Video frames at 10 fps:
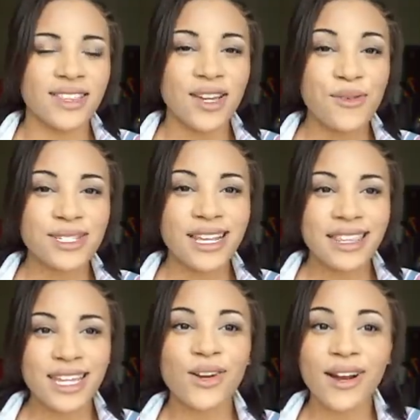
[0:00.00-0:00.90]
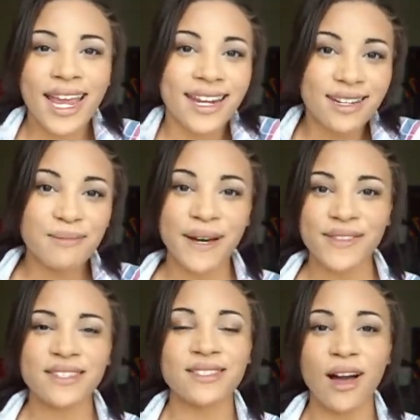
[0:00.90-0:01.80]
There was nothing great about
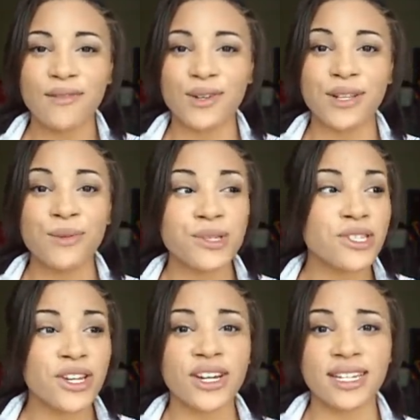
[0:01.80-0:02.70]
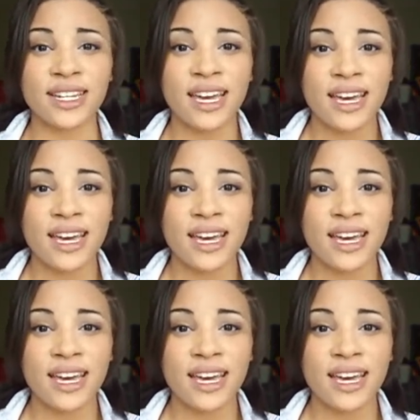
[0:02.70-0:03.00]
this novel. It was good.